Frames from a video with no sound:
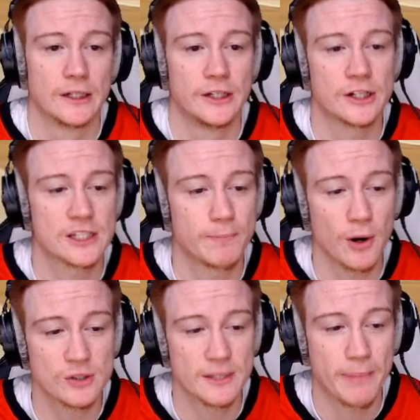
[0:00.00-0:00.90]
You're
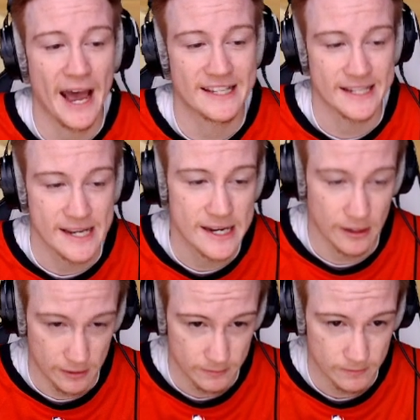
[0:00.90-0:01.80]
supposed to pass it
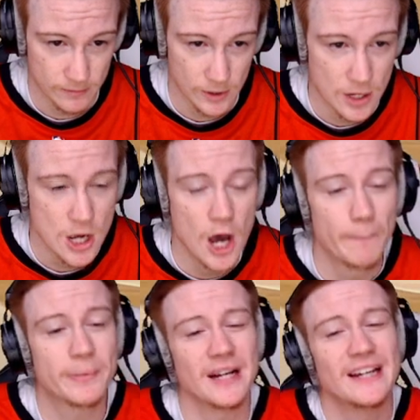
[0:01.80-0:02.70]
here.
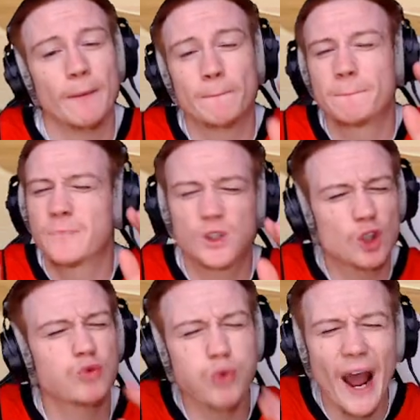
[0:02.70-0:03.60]
But
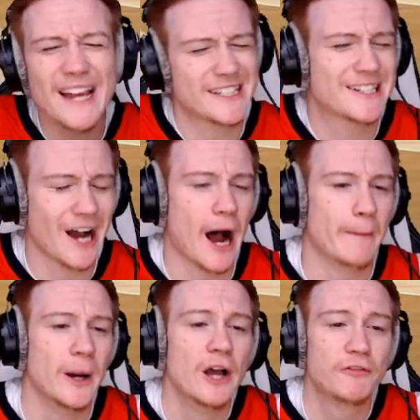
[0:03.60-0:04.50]
great
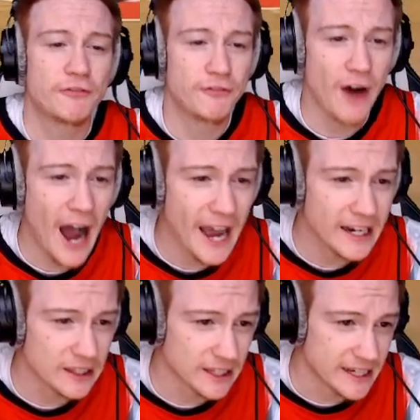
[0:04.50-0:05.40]
job!
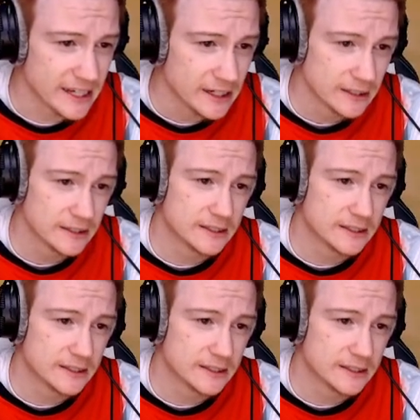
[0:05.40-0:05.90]
Finally,